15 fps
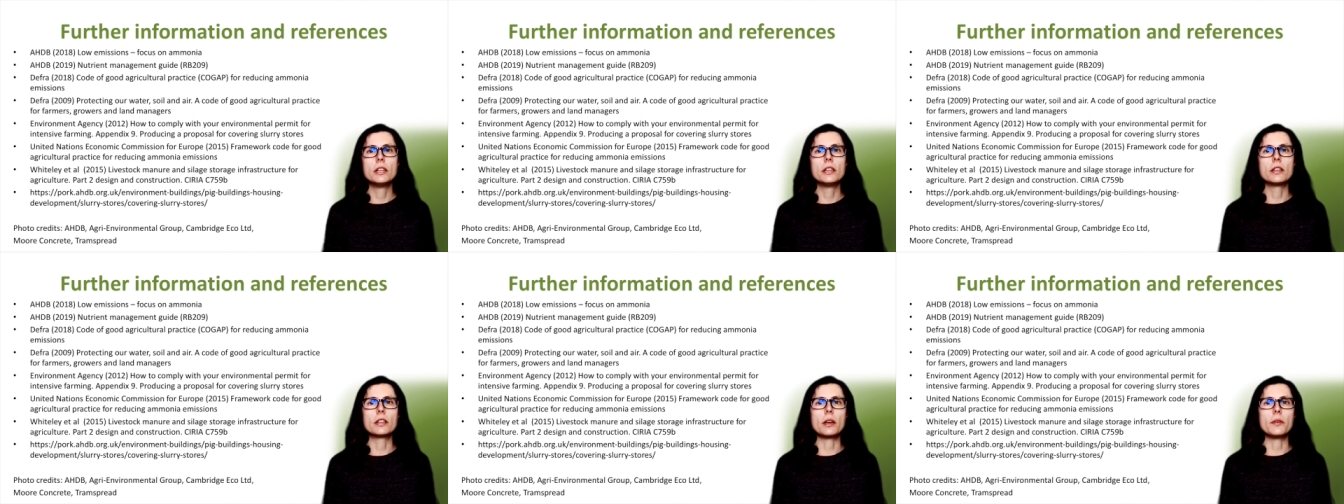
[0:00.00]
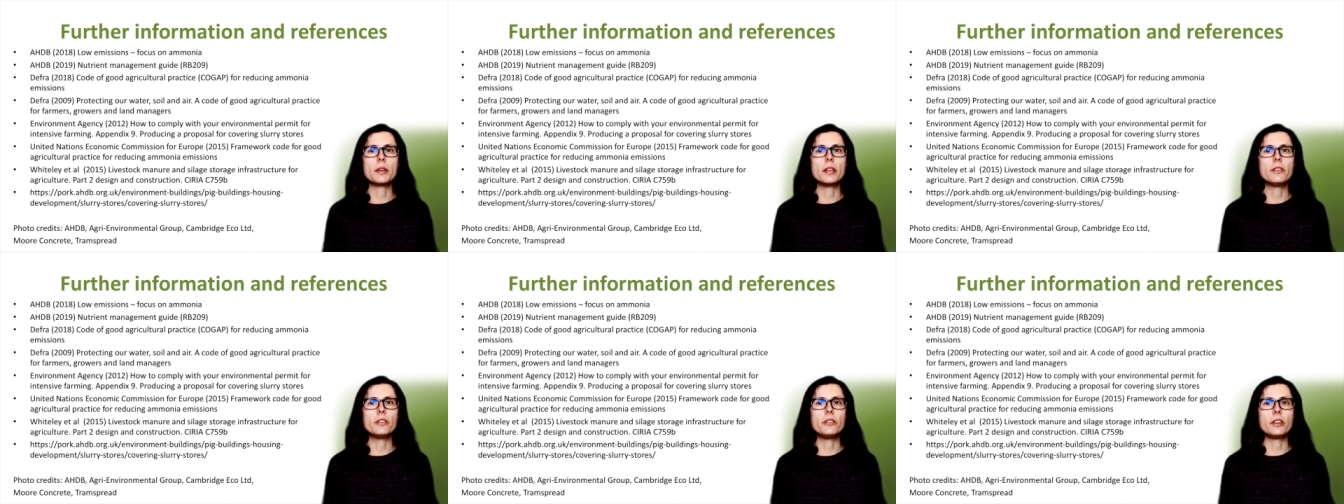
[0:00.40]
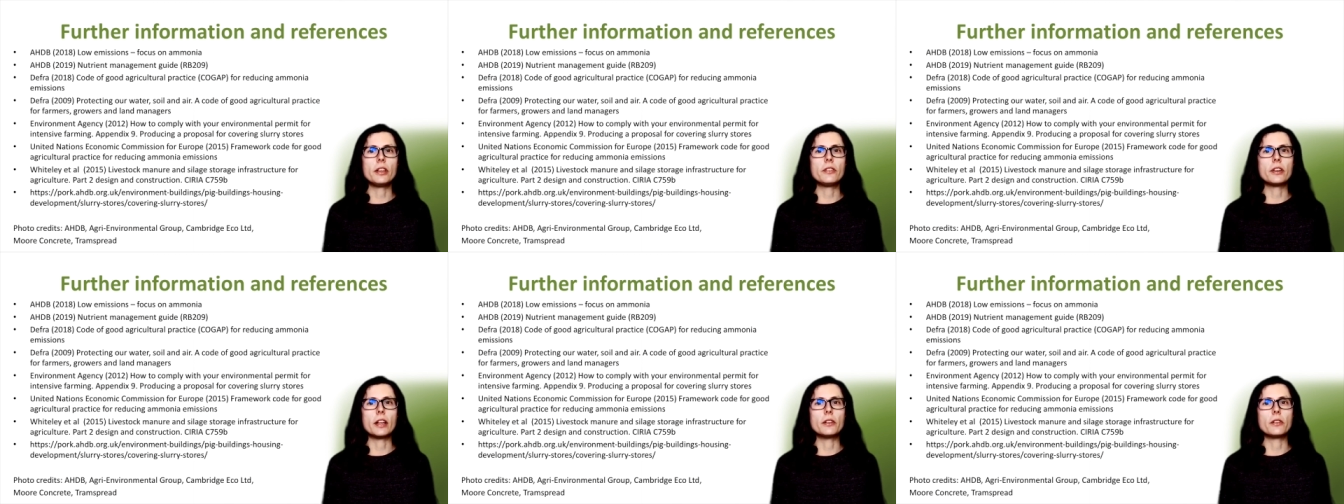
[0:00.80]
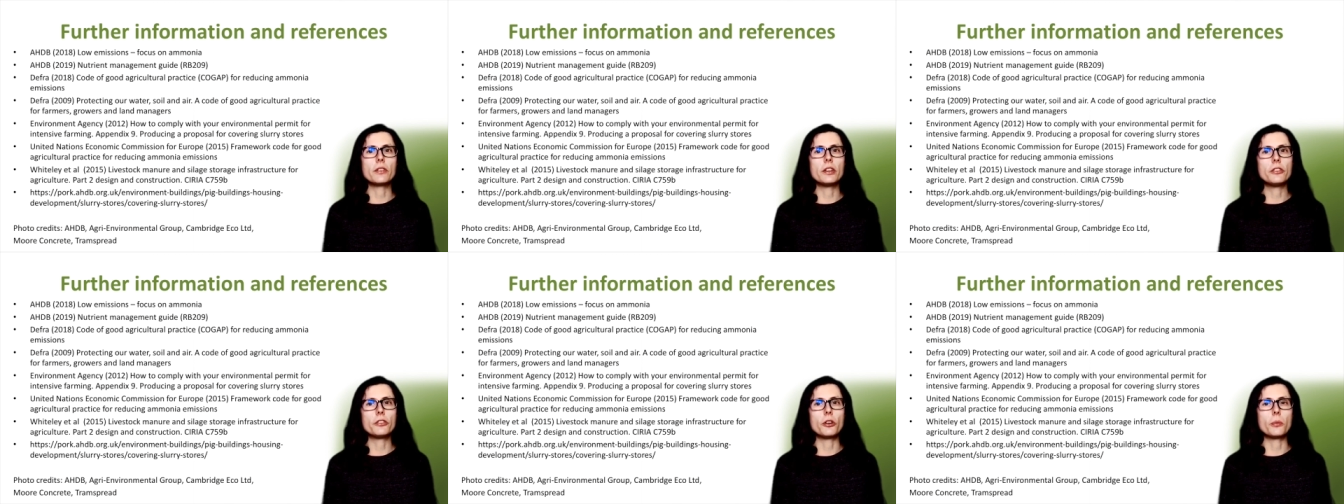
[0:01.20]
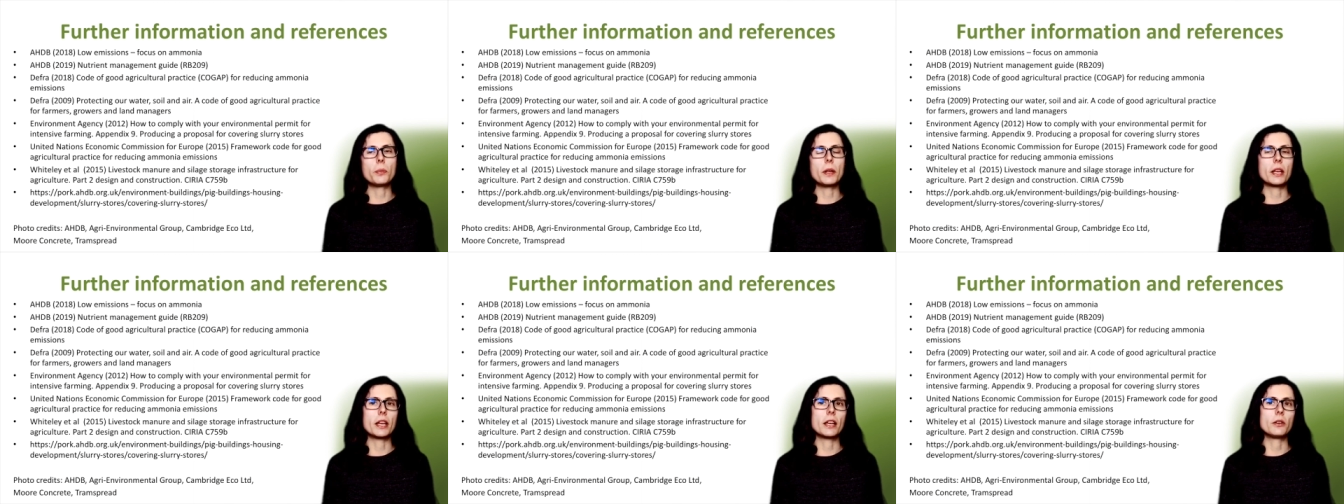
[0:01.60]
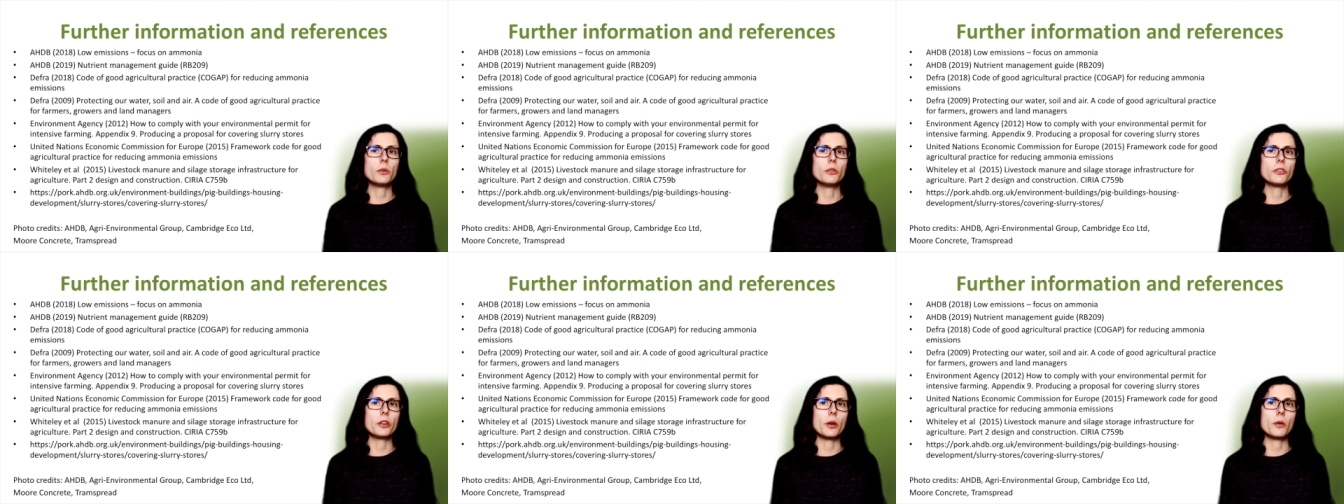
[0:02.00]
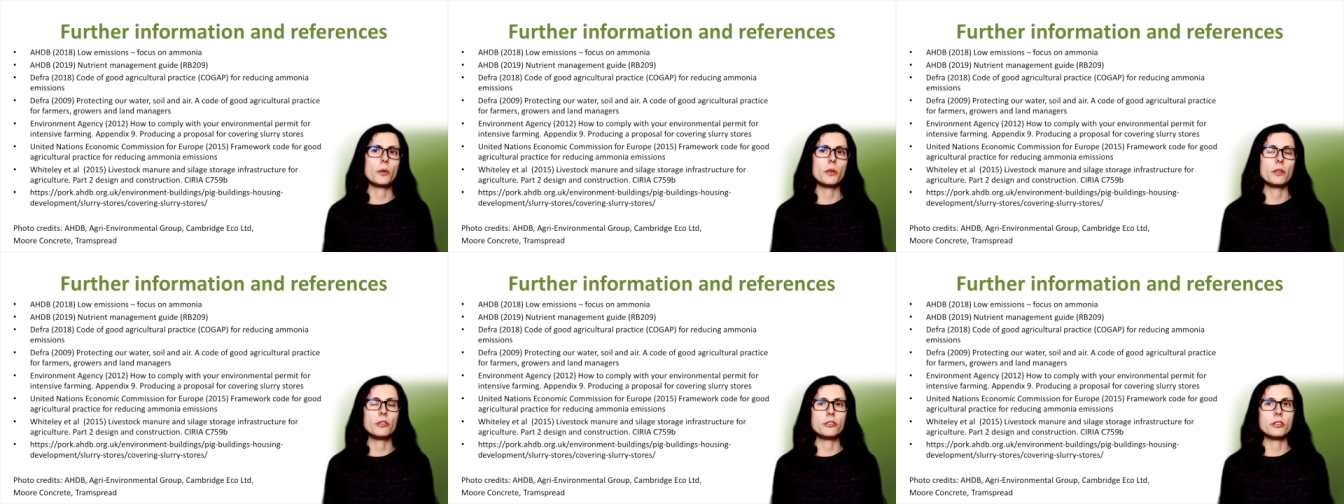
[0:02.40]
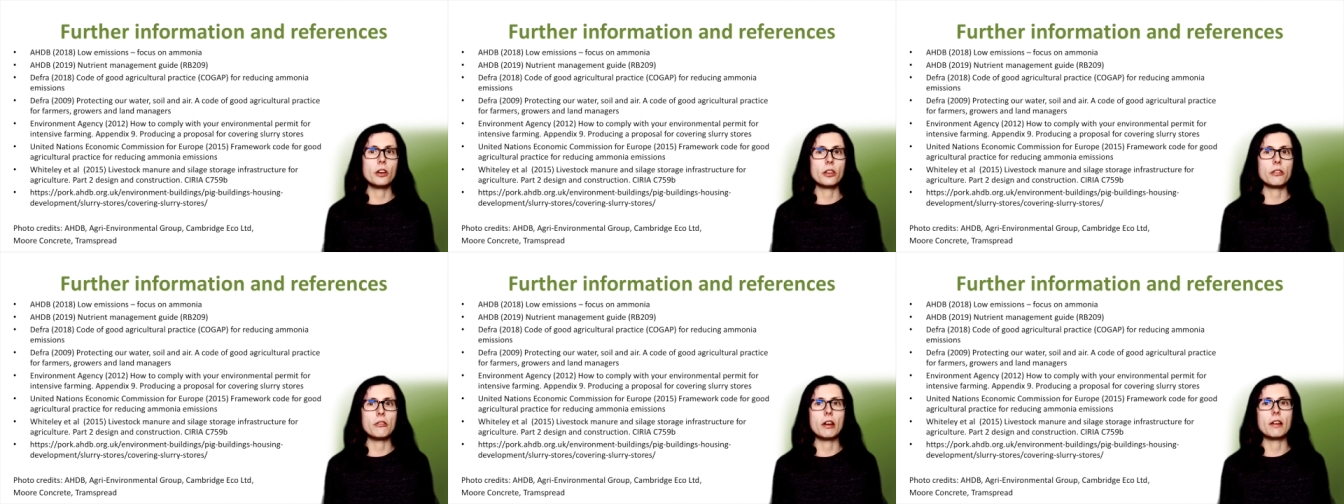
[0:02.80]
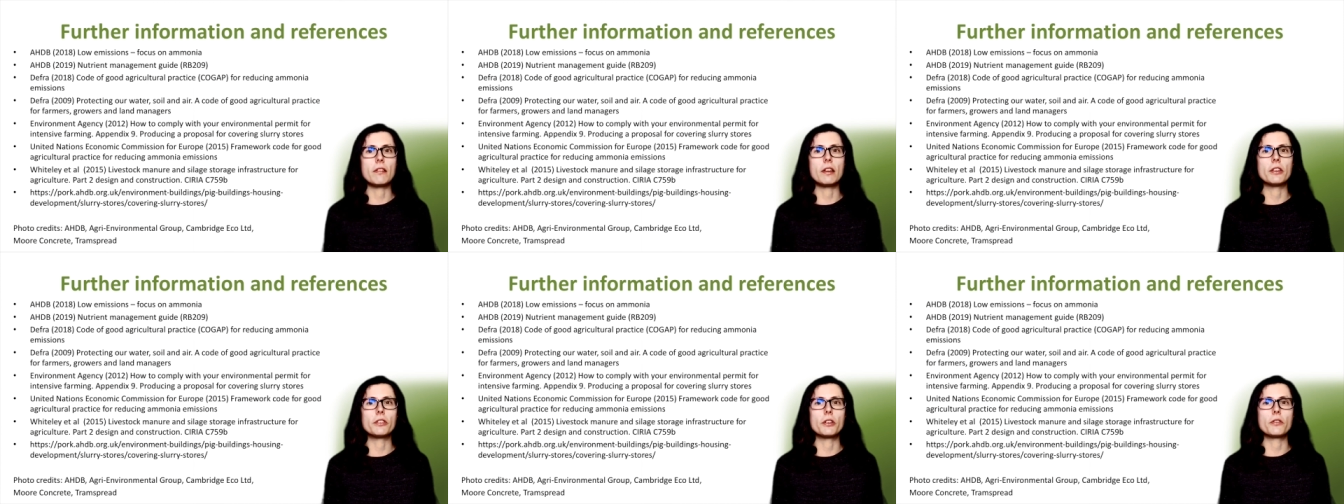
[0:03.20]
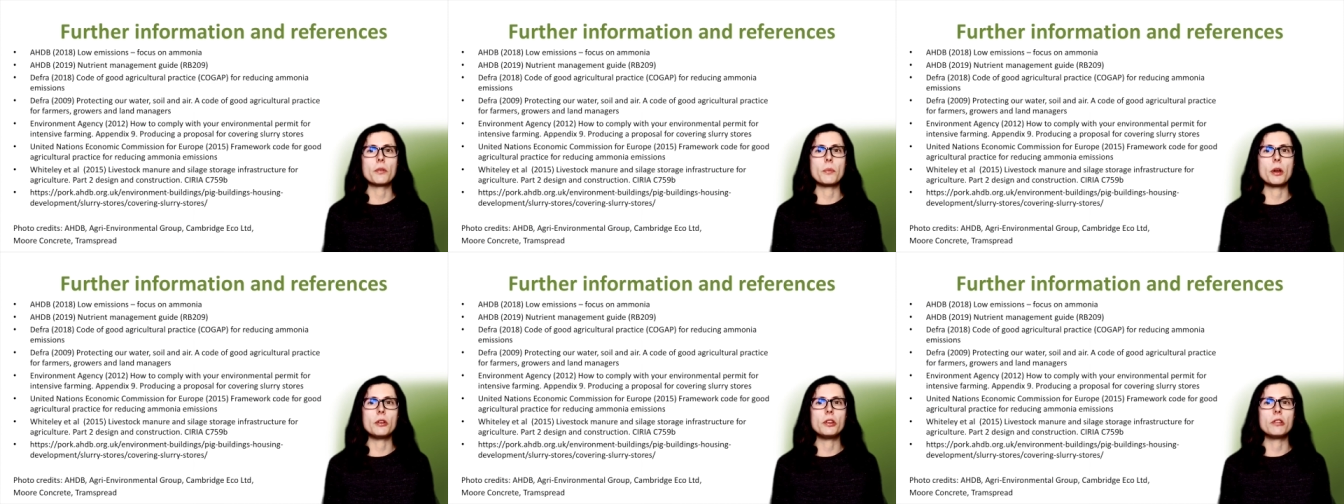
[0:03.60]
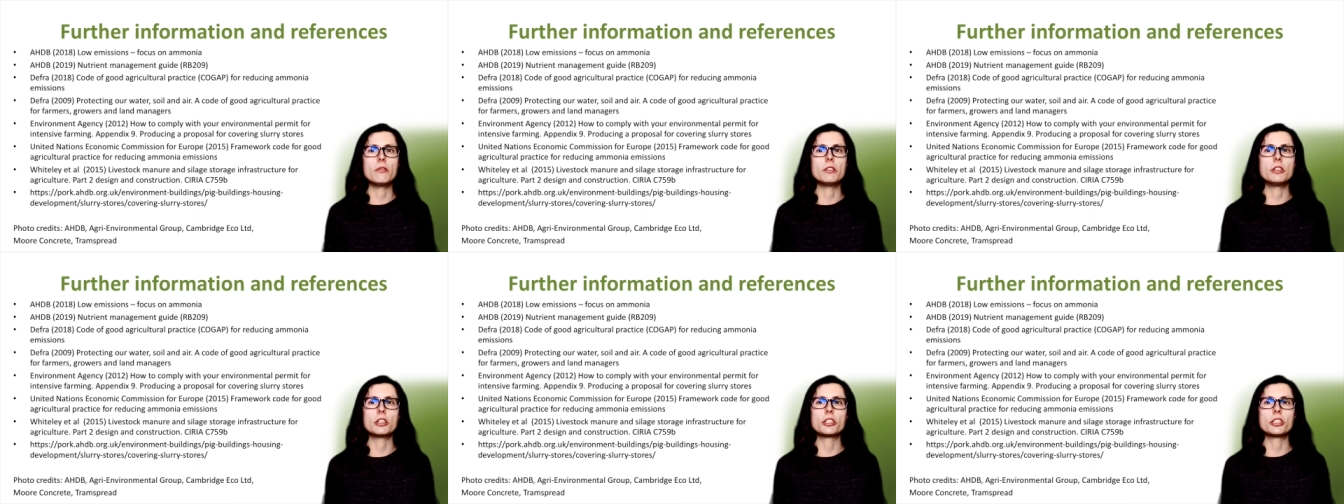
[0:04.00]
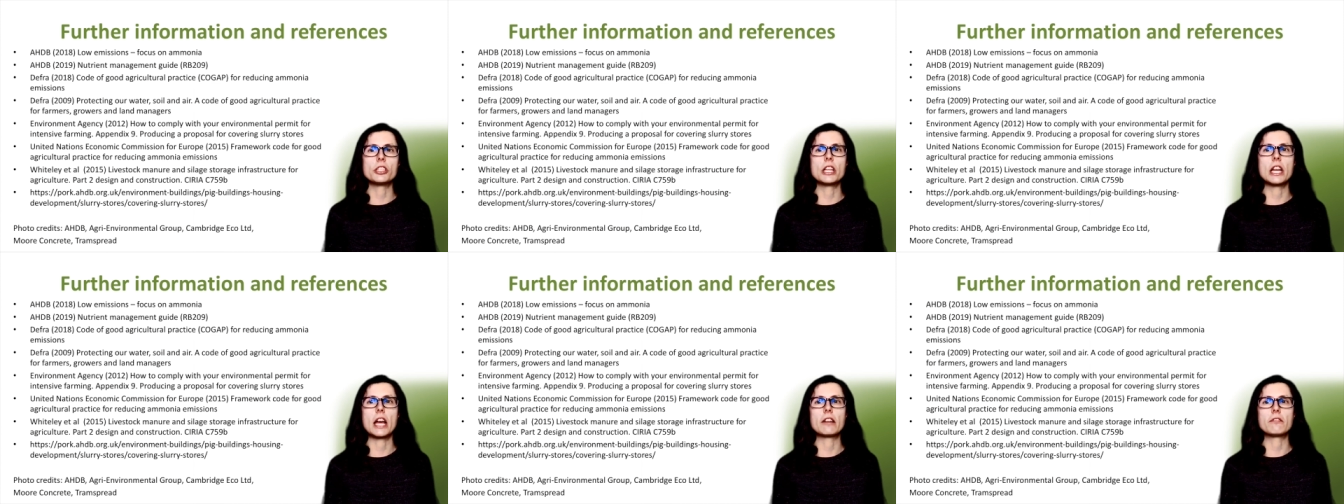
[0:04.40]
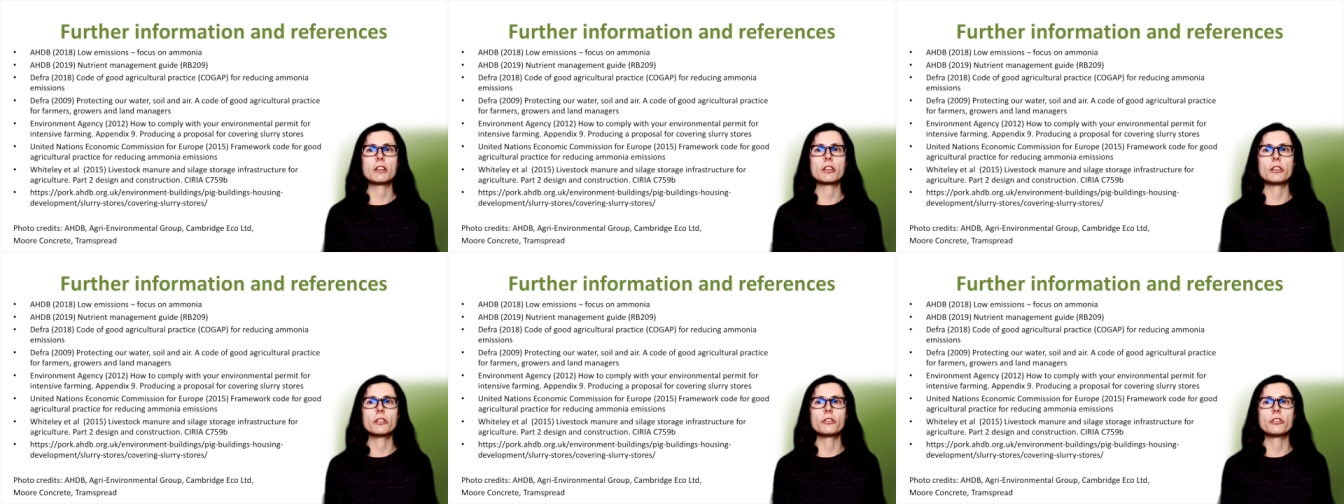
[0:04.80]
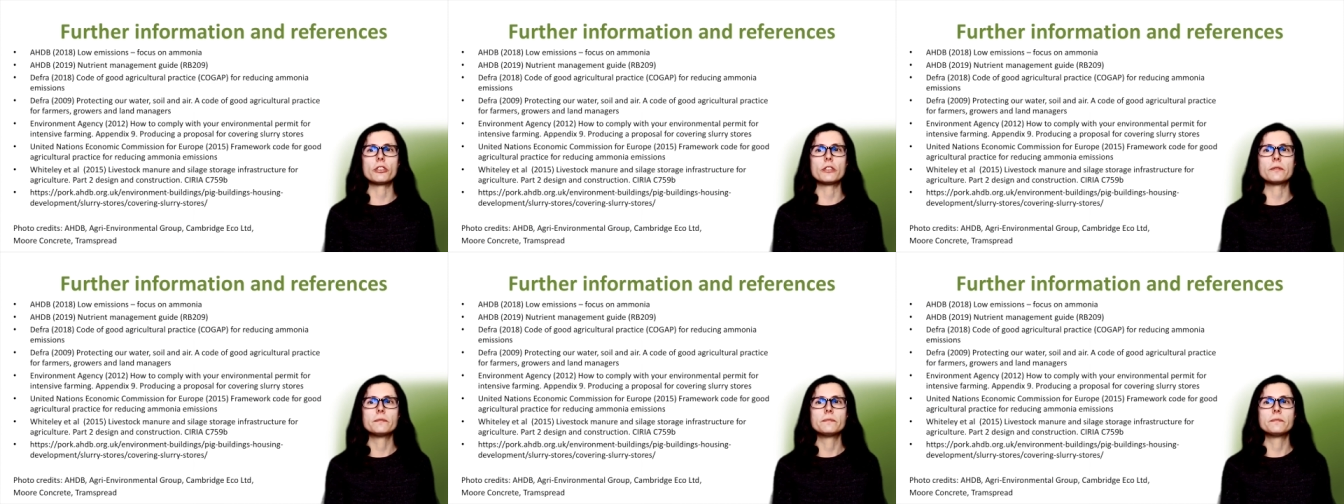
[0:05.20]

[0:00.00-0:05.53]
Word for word: going into detail on this topic and also other areas of ammonia reduction in agriculture.